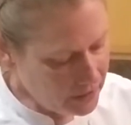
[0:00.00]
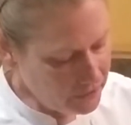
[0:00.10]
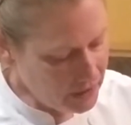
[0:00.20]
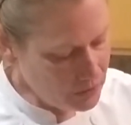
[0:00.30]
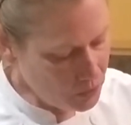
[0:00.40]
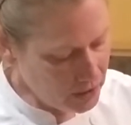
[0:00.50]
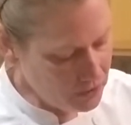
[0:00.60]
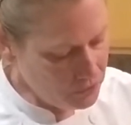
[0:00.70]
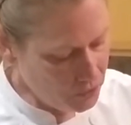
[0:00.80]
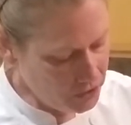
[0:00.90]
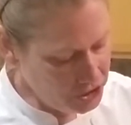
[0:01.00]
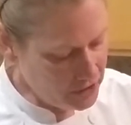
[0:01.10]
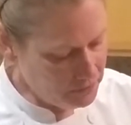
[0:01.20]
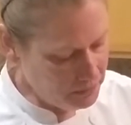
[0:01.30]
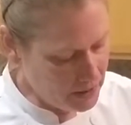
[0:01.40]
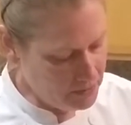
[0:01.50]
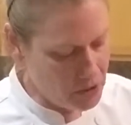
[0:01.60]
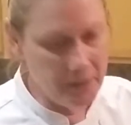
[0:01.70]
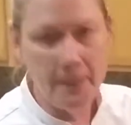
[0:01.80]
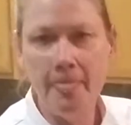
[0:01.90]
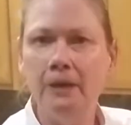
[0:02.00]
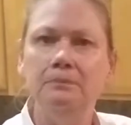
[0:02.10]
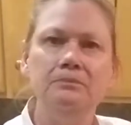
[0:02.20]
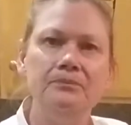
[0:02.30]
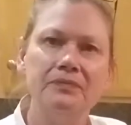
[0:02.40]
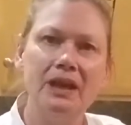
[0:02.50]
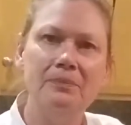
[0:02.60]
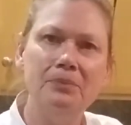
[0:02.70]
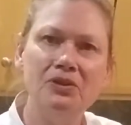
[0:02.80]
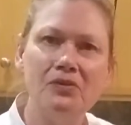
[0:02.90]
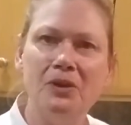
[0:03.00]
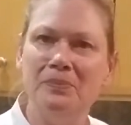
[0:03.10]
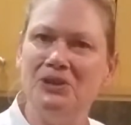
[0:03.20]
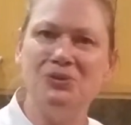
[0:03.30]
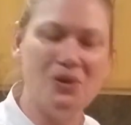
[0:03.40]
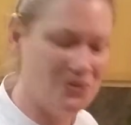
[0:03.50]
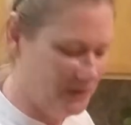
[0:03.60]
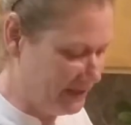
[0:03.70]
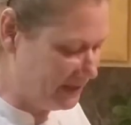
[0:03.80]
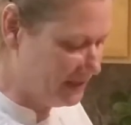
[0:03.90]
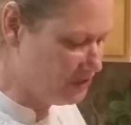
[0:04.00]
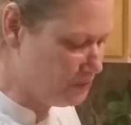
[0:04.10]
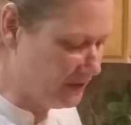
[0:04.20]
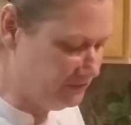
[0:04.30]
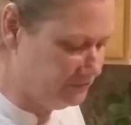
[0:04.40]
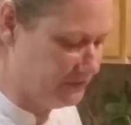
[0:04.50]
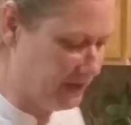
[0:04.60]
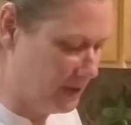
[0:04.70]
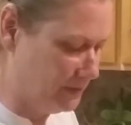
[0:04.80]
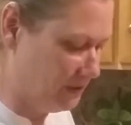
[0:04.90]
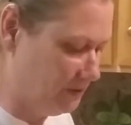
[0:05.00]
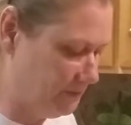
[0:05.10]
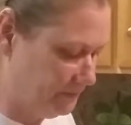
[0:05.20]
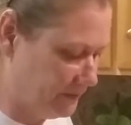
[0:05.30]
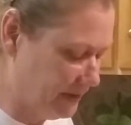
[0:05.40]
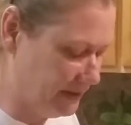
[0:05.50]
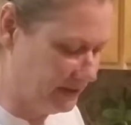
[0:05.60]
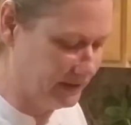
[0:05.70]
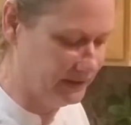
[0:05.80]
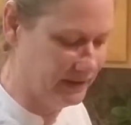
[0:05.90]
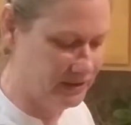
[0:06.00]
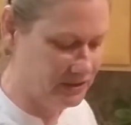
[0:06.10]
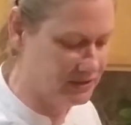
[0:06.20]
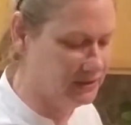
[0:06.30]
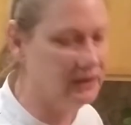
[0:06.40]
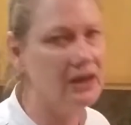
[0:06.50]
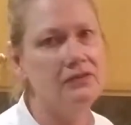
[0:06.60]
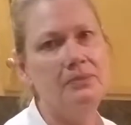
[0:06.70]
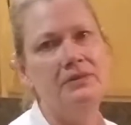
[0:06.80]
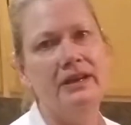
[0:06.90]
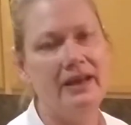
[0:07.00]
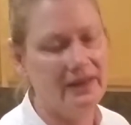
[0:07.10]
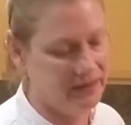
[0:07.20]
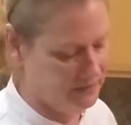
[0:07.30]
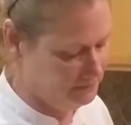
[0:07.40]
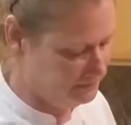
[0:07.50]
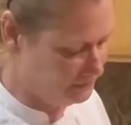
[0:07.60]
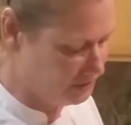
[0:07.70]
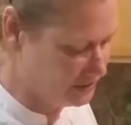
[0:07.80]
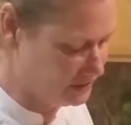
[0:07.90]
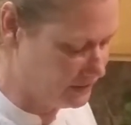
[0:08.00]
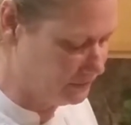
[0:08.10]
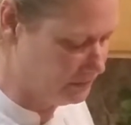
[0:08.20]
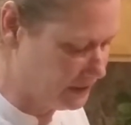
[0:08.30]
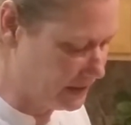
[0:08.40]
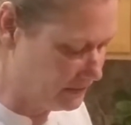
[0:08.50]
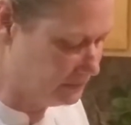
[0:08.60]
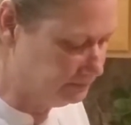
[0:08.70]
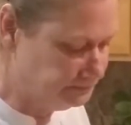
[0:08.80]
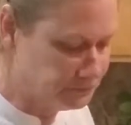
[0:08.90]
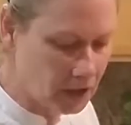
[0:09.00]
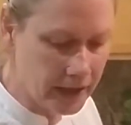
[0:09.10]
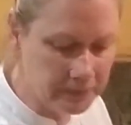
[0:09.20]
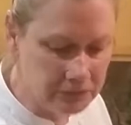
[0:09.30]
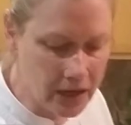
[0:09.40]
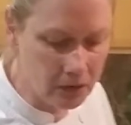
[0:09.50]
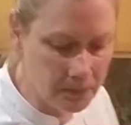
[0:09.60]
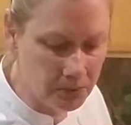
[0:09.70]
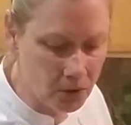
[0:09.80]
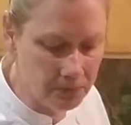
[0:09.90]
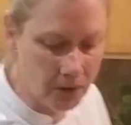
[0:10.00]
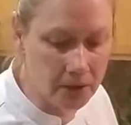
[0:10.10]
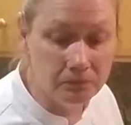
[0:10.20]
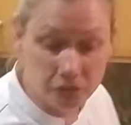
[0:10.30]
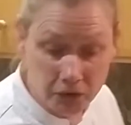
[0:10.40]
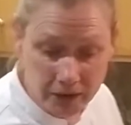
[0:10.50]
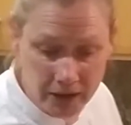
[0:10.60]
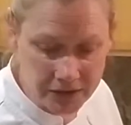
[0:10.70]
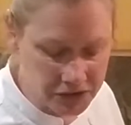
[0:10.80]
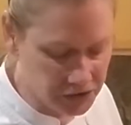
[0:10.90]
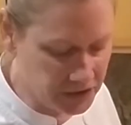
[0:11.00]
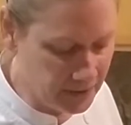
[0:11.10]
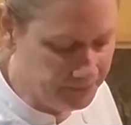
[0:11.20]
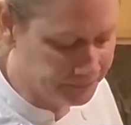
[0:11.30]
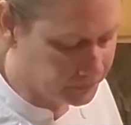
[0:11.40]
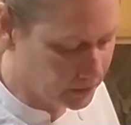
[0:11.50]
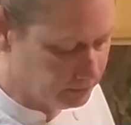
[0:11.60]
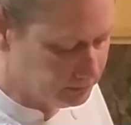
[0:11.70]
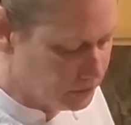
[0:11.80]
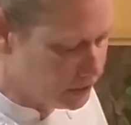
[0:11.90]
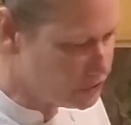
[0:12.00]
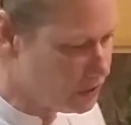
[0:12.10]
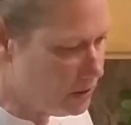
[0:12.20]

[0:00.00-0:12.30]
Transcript: now that I'm working for is Chef Brett Bowman at Boulevard Bistro, and he's been phenomenal, and I just love him to death. Just love him to death. Hey, now, important part, very nice, yeah? So,